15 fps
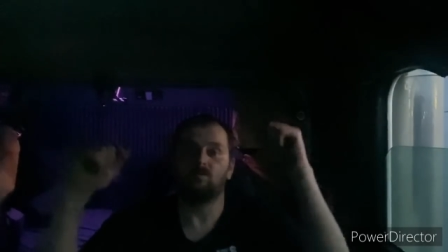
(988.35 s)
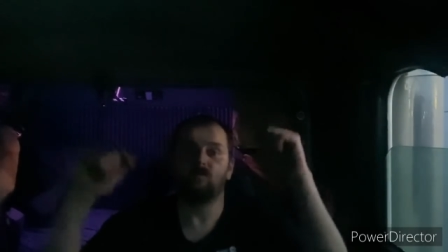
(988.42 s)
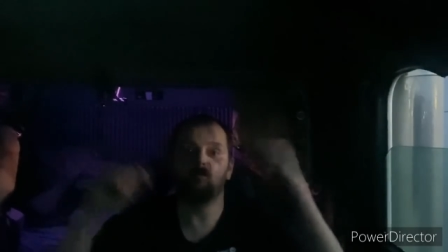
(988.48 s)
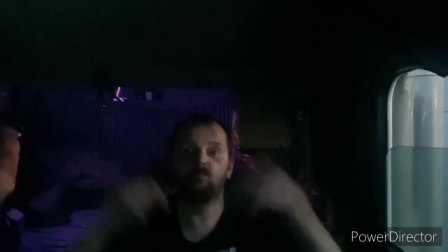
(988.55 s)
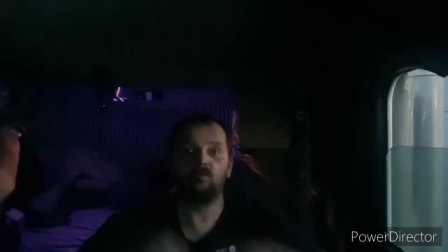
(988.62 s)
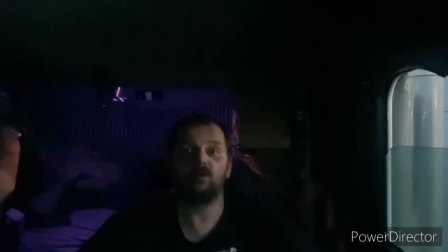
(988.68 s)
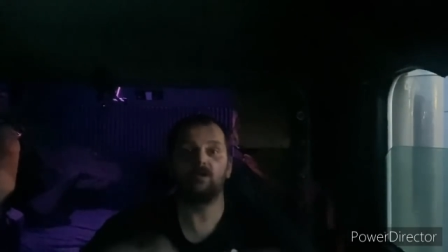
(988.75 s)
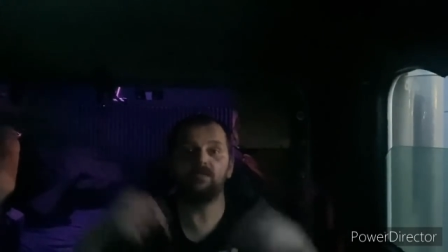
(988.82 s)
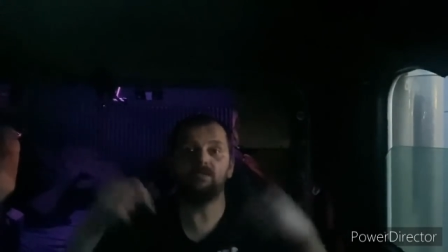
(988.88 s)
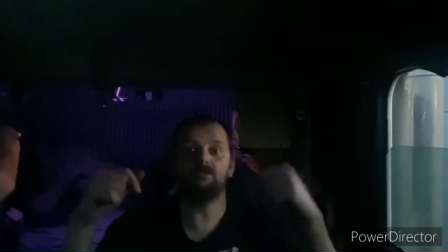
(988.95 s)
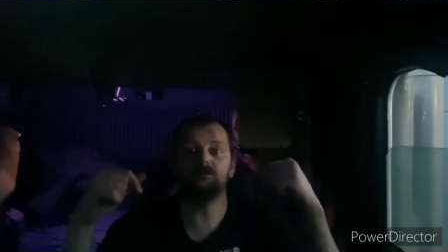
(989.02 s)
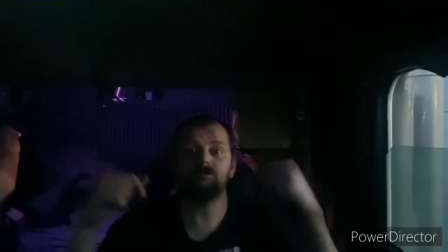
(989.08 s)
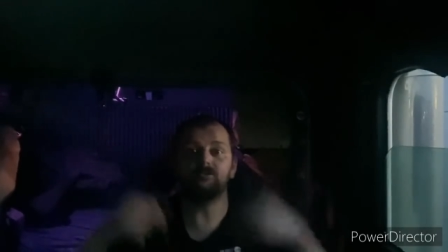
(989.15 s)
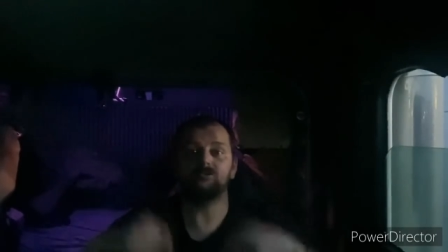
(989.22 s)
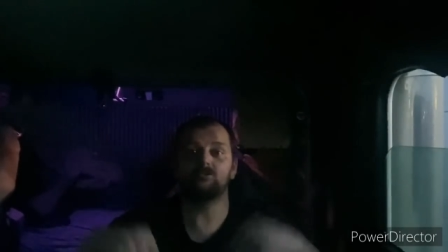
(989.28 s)
what
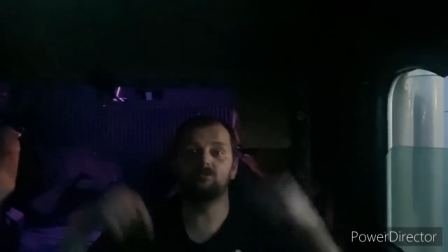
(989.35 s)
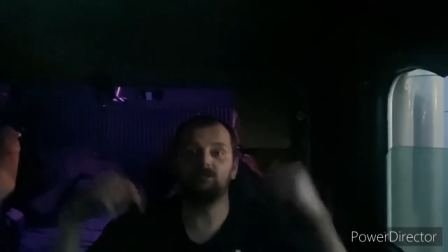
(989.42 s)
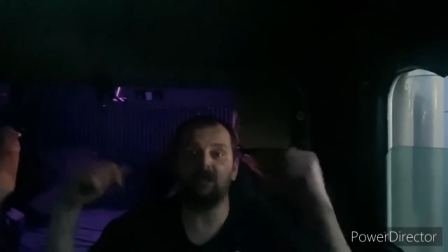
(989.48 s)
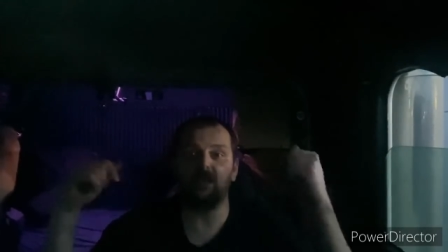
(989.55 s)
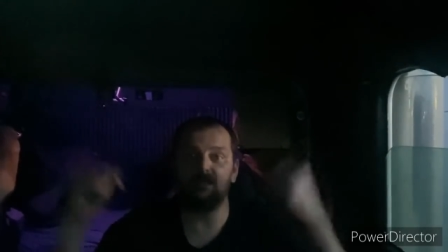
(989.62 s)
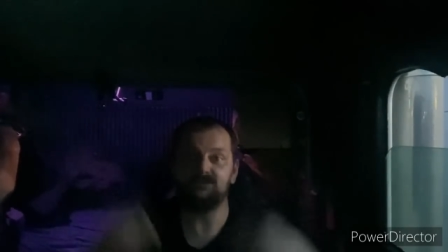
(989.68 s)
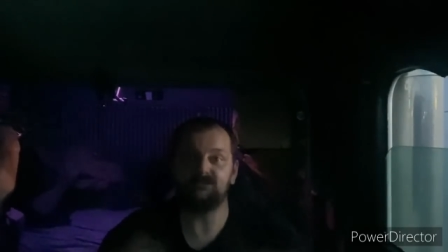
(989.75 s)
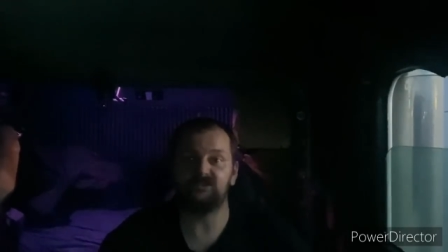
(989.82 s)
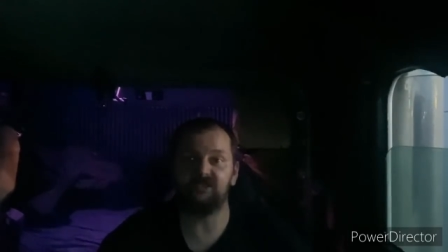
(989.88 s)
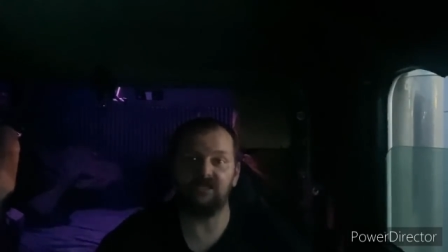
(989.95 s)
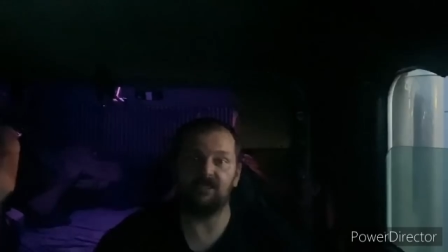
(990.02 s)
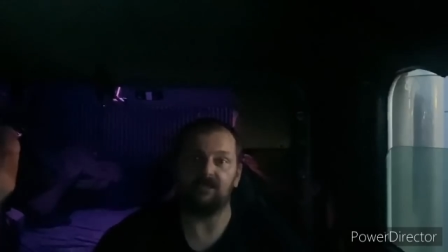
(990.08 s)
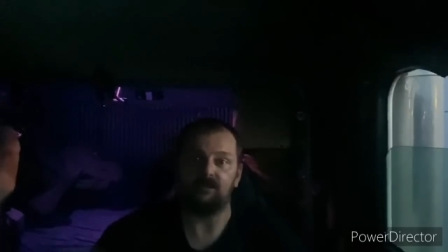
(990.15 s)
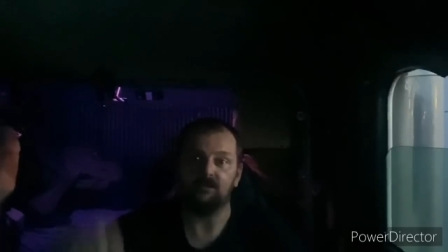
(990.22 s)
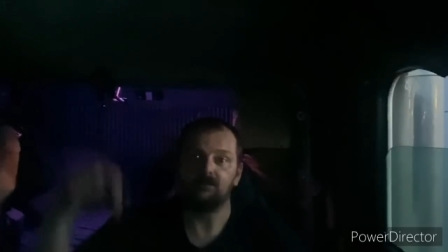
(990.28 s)
you guys
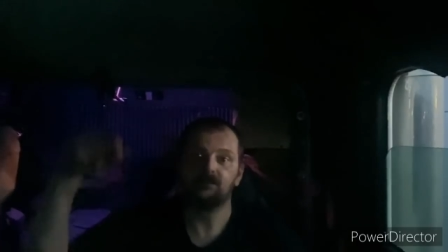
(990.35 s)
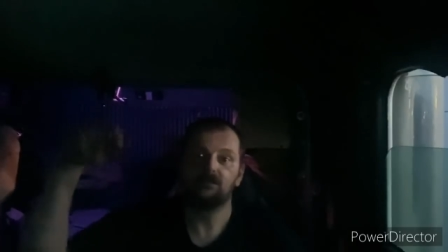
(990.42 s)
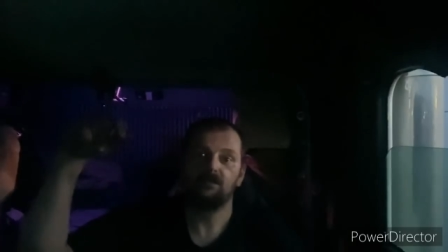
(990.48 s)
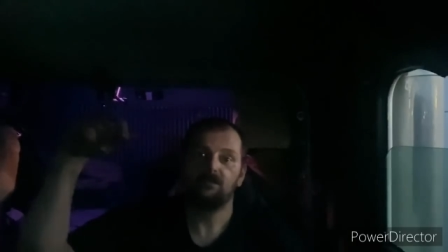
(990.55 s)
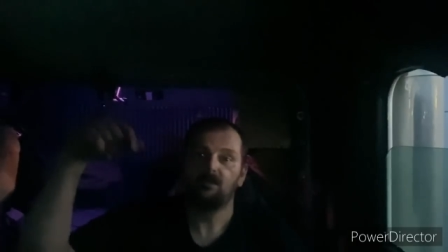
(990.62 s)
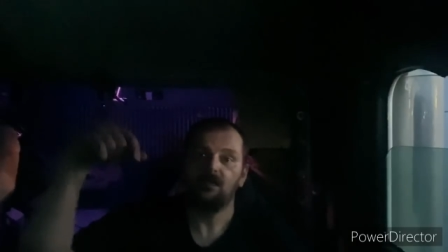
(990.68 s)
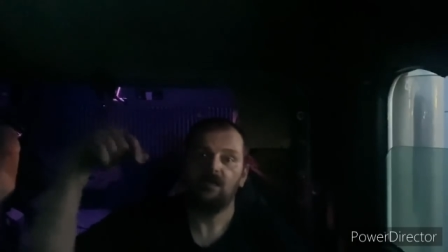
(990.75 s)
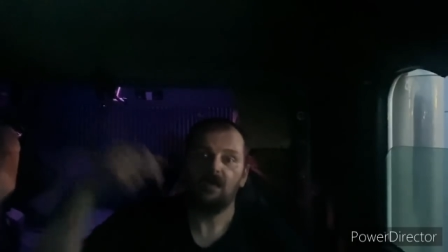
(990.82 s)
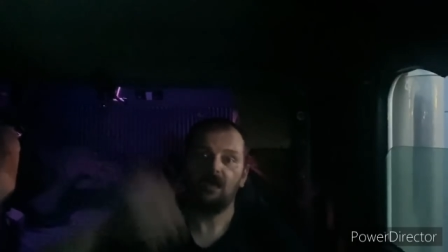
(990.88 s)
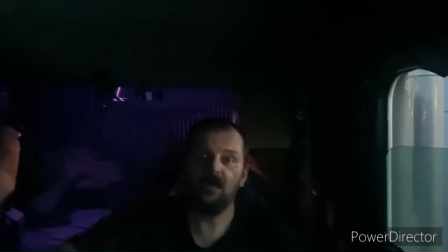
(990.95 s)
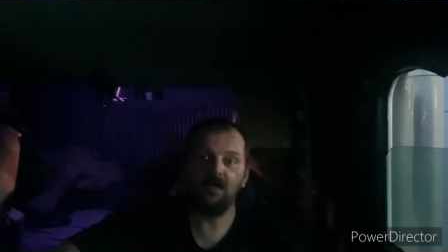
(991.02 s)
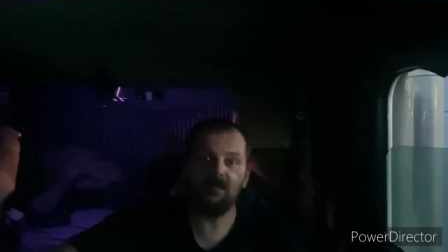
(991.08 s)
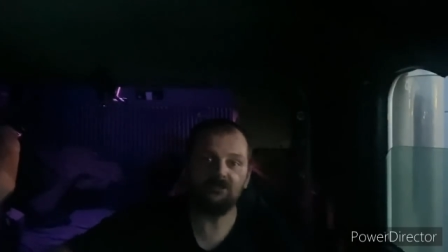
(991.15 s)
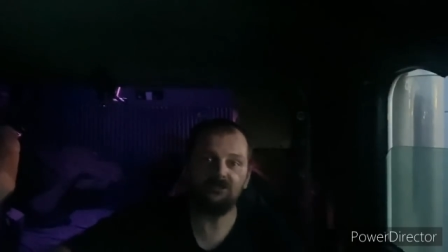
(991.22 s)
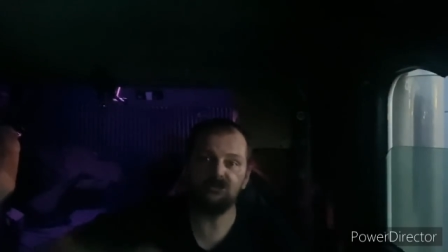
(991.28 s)
think.
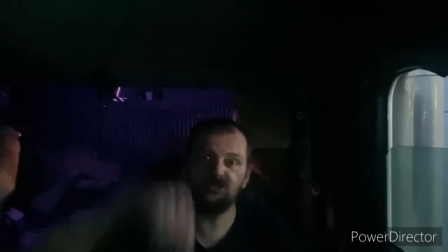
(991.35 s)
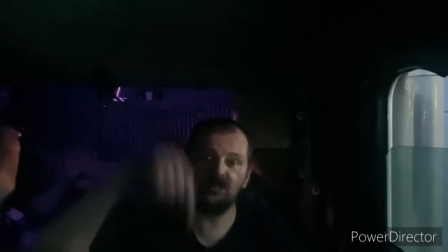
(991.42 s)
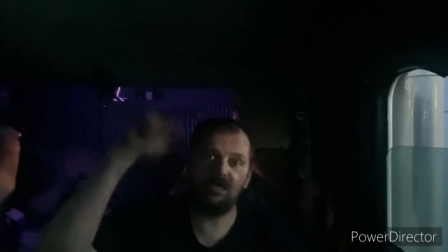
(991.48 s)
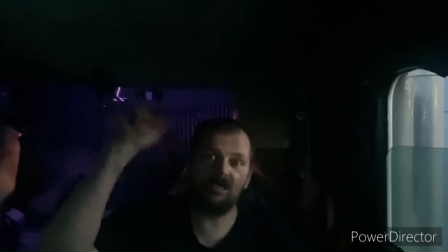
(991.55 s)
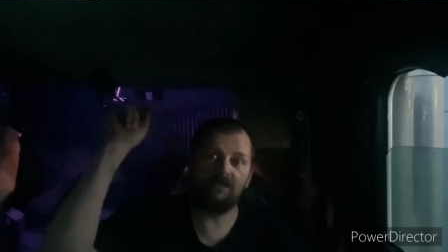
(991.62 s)
Hot shot